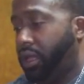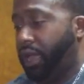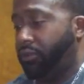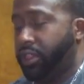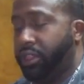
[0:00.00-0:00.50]

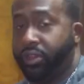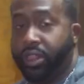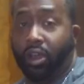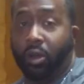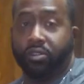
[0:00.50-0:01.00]
I really,
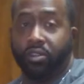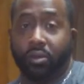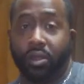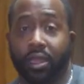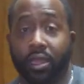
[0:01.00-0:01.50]
really hope
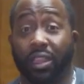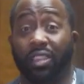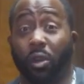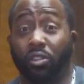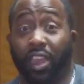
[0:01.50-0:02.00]
so.
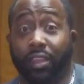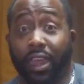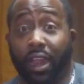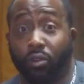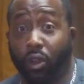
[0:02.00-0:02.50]
Let's go check
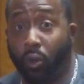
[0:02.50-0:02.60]
that out real